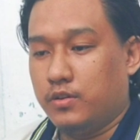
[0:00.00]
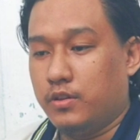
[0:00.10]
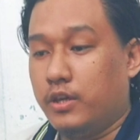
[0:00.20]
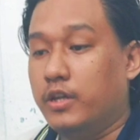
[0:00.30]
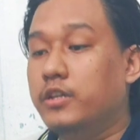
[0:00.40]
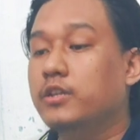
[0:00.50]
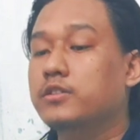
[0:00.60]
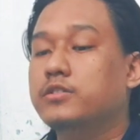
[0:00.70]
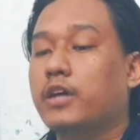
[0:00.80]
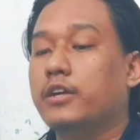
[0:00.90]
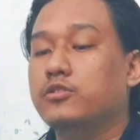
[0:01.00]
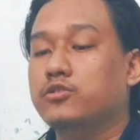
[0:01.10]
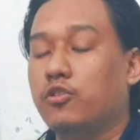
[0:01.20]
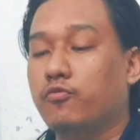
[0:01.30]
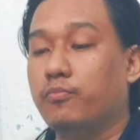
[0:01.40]
the Indian
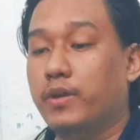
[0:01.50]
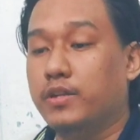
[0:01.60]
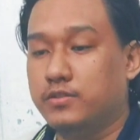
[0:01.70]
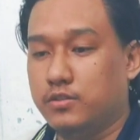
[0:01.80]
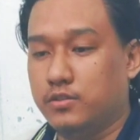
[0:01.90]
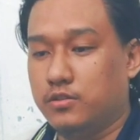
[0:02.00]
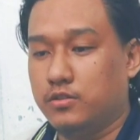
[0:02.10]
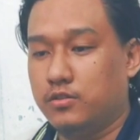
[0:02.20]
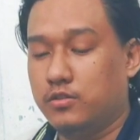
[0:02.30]
science of medicine,